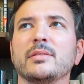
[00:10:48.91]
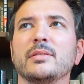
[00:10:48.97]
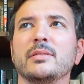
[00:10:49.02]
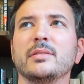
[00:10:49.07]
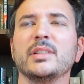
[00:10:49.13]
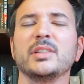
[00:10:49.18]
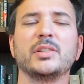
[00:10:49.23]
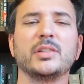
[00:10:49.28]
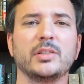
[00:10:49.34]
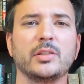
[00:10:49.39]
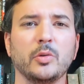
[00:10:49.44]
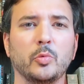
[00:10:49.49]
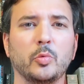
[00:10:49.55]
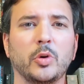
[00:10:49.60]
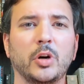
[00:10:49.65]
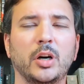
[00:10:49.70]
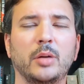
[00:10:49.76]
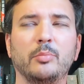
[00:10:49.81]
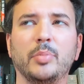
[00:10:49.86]
this is the
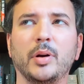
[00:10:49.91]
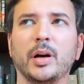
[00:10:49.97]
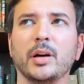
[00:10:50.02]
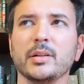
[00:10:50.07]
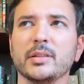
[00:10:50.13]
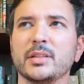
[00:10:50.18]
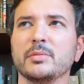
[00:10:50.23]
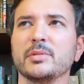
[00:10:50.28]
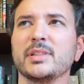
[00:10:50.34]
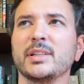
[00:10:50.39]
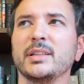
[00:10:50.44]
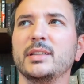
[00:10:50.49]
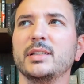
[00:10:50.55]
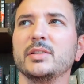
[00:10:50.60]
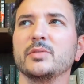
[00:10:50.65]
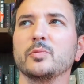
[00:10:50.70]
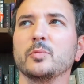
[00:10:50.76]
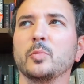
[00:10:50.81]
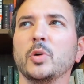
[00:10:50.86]
worm part. There was, like,
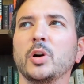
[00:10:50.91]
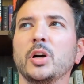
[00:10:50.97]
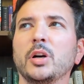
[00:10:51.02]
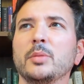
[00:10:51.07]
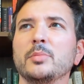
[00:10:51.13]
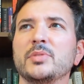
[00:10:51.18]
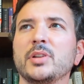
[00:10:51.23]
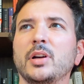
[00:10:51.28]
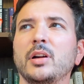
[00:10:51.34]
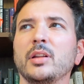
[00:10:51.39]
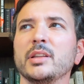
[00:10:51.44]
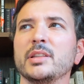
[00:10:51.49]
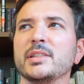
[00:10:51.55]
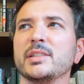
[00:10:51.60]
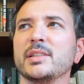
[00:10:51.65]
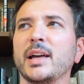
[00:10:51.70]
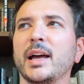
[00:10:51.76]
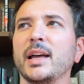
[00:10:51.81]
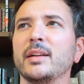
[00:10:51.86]
these worms all
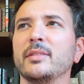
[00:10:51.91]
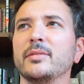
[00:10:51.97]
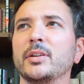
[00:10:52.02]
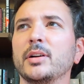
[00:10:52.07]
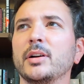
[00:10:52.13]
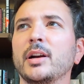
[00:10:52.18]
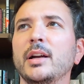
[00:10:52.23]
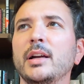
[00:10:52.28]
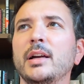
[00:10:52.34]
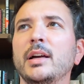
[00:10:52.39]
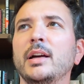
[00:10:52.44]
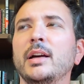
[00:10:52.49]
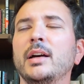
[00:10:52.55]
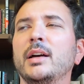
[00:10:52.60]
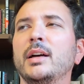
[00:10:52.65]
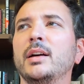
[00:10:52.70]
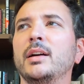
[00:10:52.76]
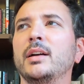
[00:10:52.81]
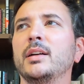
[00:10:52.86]
inside of her.
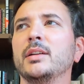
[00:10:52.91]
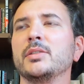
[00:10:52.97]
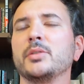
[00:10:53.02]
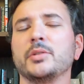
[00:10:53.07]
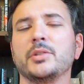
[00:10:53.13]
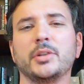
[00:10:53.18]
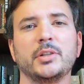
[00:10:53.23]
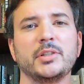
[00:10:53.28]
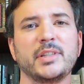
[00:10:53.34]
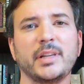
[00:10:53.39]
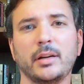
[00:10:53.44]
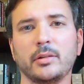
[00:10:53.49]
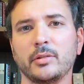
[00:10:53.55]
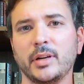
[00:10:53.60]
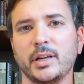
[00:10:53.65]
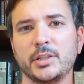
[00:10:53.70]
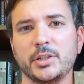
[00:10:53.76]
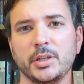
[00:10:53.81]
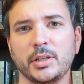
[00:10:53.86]
So it turns out
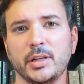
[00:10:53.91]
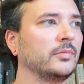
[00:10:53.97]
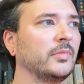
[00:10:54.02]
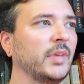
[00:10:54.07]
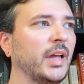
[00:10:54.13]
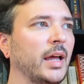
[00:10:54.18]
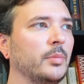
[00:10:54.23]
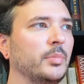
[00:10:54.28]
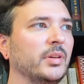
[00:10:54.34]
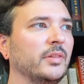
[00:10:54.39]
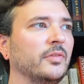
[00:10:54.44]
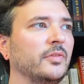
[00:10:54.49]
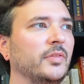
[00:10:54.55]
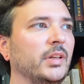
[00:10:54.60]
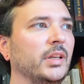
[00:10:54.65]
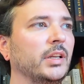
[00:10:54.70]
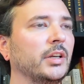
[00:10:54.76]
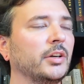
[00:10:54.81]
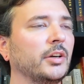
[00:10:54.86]
Gretchen had been
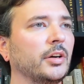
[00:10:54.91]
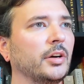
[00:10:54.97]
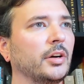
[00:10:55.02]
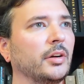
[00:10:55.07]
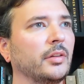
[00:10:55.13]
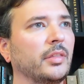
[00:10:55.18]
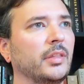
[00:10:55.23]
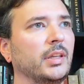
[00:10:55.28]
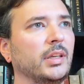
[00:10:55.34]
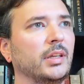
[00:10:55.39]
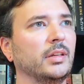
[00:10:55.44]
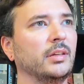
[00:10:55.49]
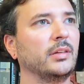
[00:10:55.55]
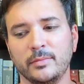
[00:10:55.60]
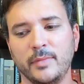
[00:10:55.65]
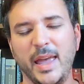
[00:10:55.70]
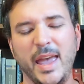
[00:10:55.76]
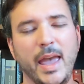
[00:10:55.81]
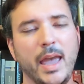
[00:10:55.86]
feeding her the
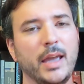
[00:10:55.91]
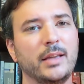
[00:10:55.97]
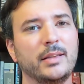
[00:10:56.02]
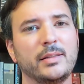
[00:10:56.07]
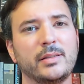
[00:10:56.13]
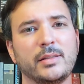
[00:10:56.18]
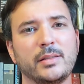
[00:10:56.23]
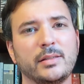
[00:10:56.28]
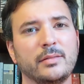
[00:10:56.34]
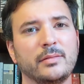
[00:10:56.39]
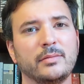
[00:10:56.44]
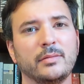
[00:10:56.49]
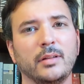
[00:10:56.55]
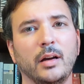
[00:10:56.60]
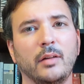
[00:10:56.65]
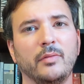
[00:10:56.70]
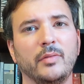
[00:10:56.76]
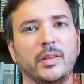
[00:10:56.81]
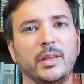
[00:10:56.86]
eggs
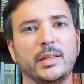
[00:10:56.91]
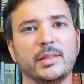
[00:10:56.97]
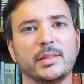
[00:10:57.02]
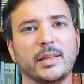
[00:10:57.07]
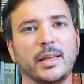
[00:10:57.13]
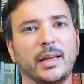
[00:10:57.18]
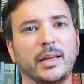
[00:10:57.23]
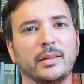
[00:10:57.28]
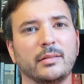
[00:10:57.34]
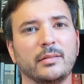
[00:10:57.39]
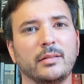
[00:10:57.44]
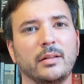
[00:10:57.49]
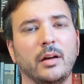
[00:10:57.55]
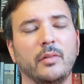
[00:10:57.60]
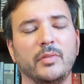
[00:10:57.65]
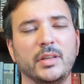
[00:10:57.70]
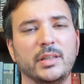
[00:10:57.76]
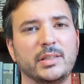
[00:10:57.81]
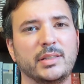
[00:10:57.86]
of these, like,
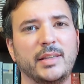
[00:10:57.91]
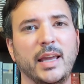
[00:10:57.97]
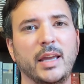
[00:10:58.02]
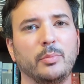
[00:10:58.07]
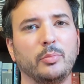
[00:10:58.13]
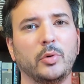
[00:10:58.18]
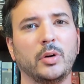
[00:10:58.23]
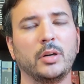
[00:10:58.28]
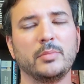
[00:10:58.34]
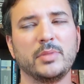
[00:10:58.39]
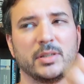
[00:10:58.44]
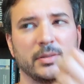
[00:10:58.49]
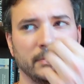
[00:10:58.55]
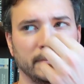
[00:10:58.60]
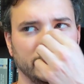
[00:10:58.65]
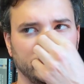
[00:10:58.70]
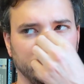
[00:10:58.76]
of these tapeworms